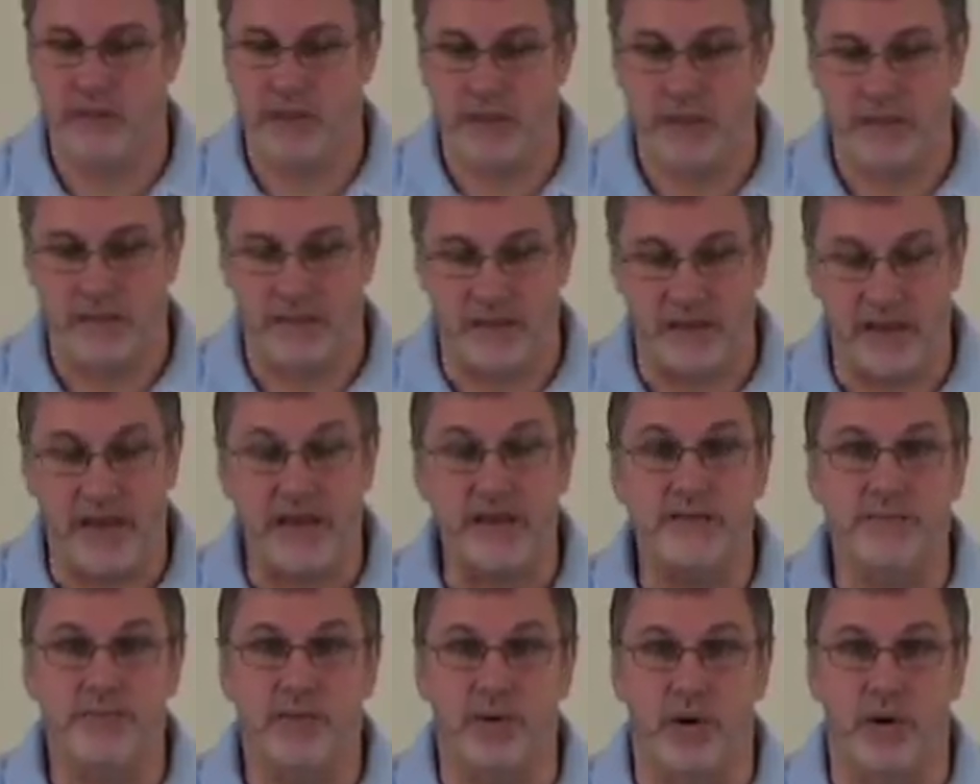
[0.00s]
The
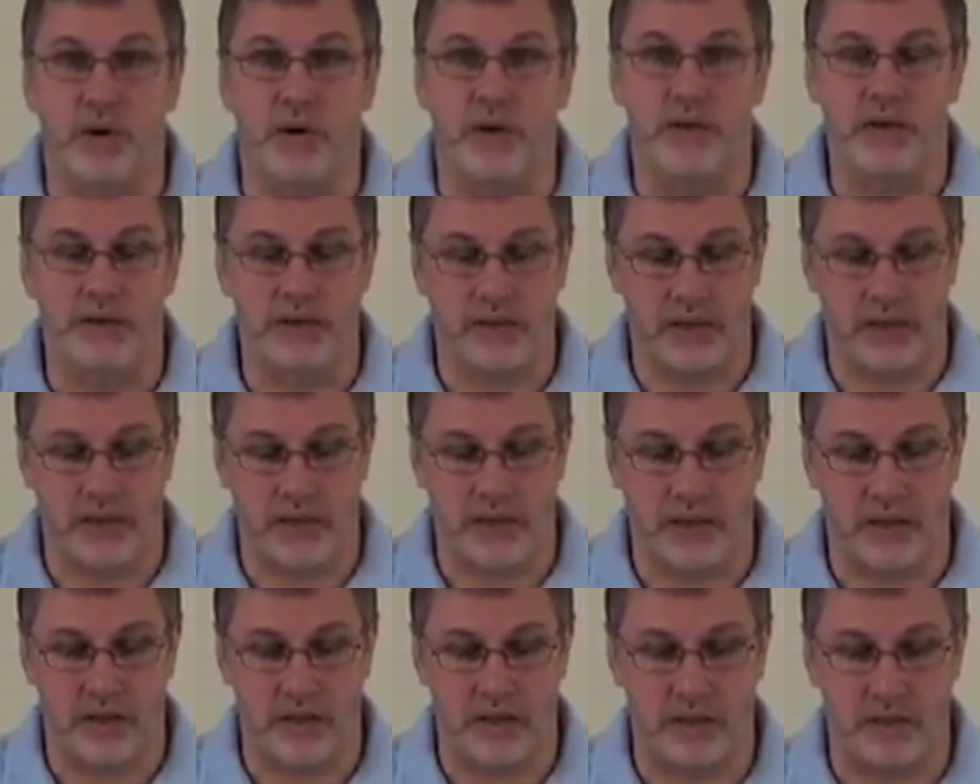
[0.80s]
next point
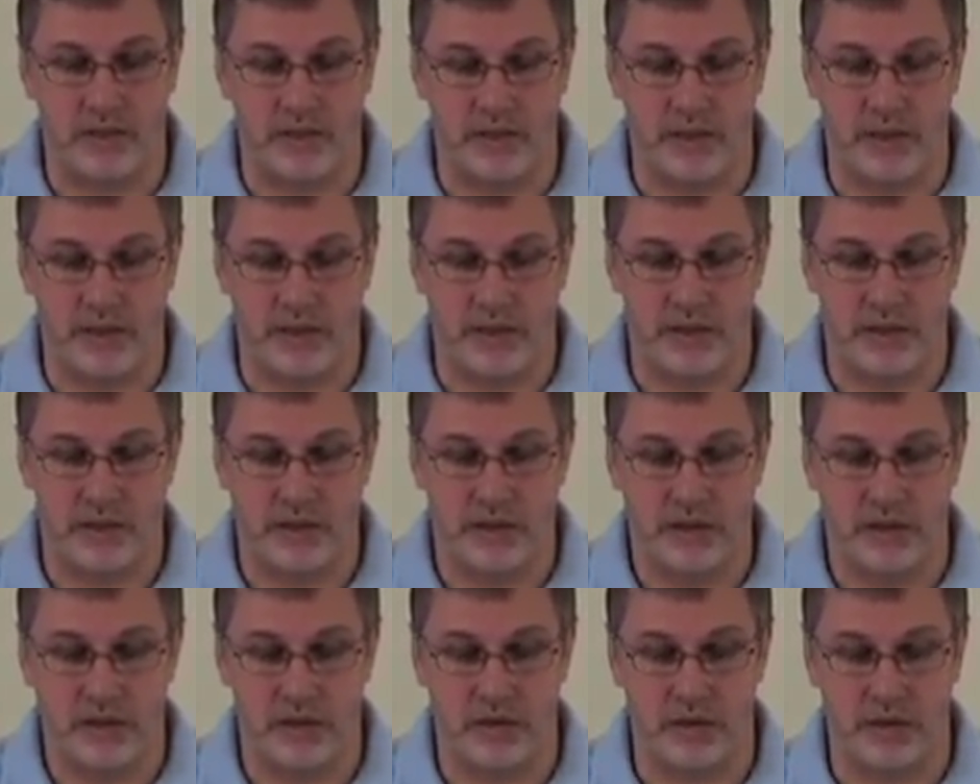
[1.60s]
we
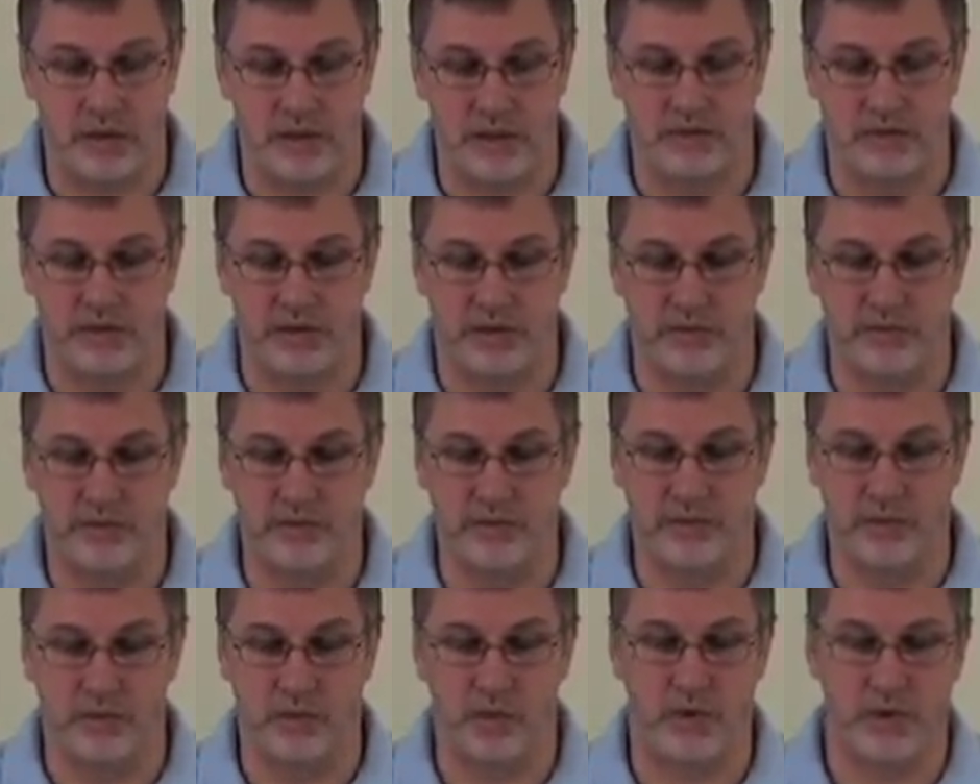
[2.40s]
could
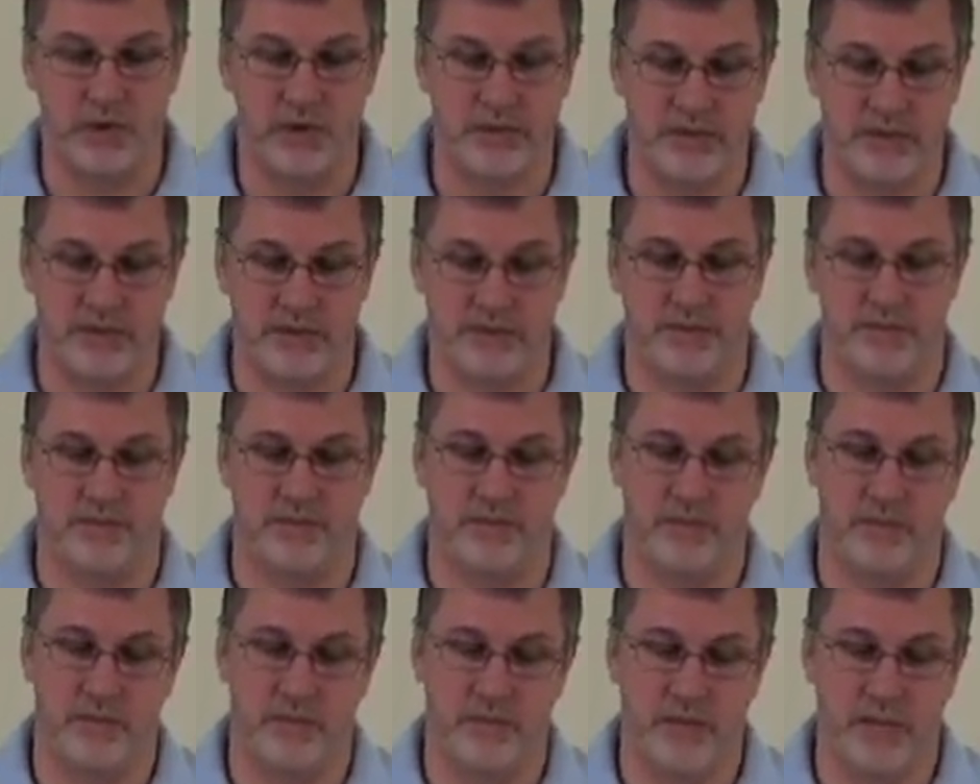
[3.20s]
improve was,
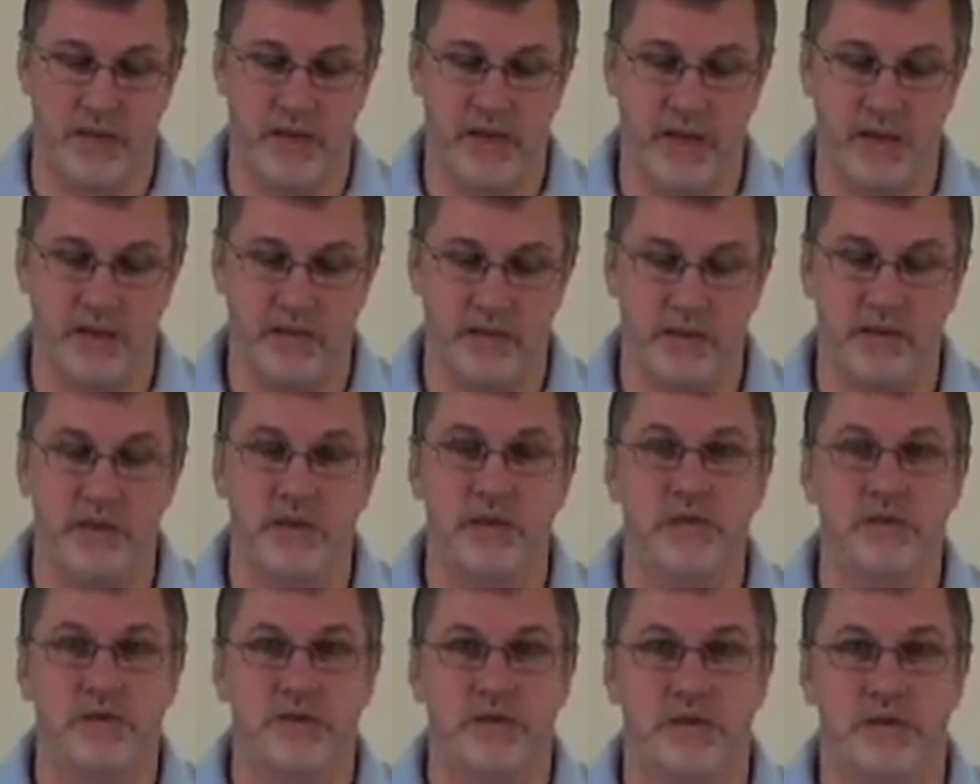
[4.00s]

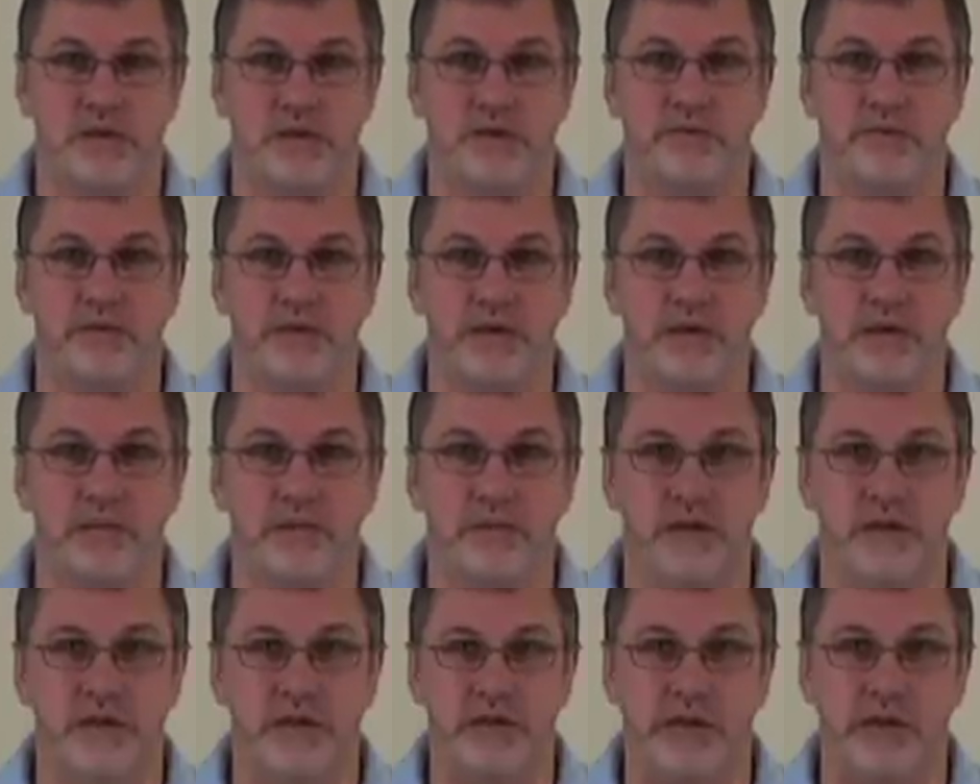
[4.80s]
use a different
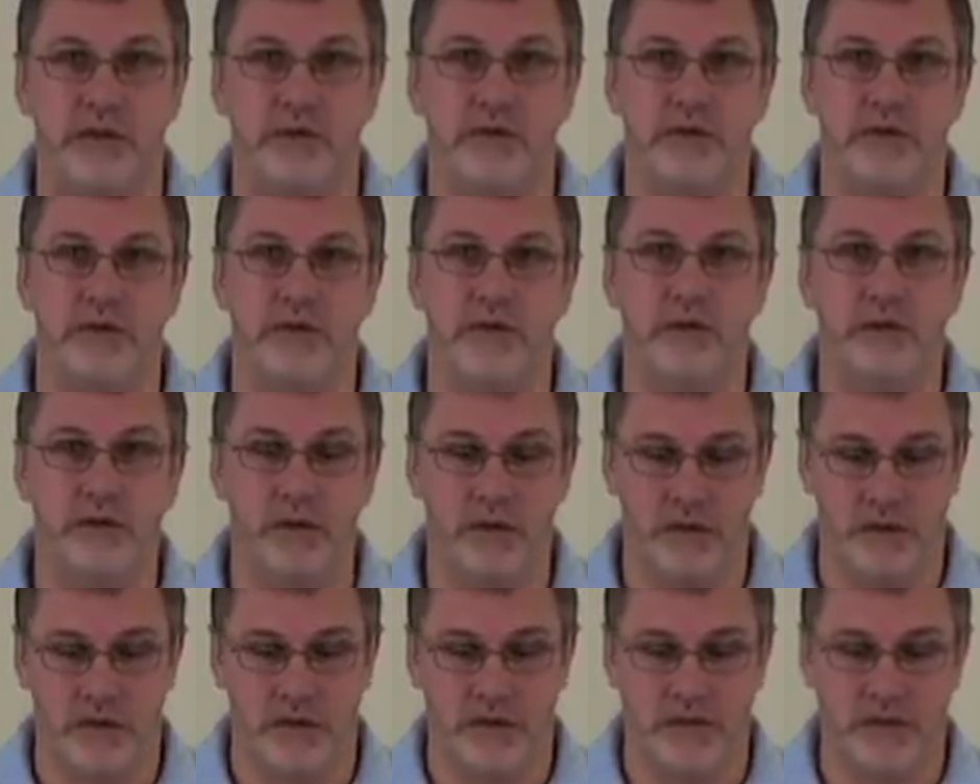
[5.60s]
material.
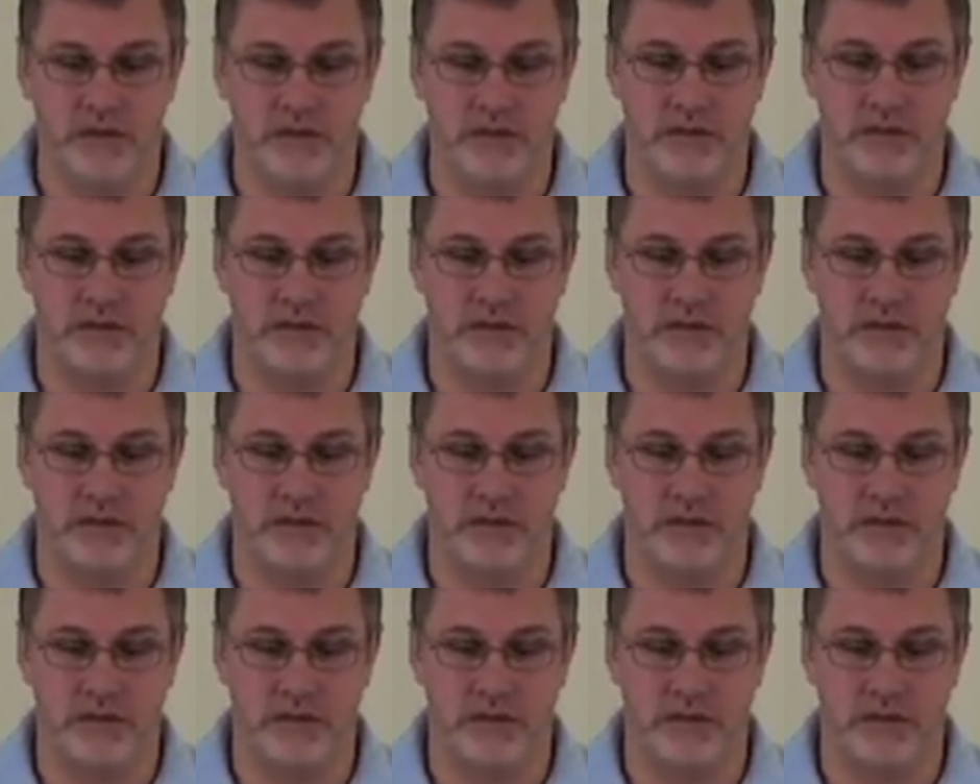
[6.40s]
So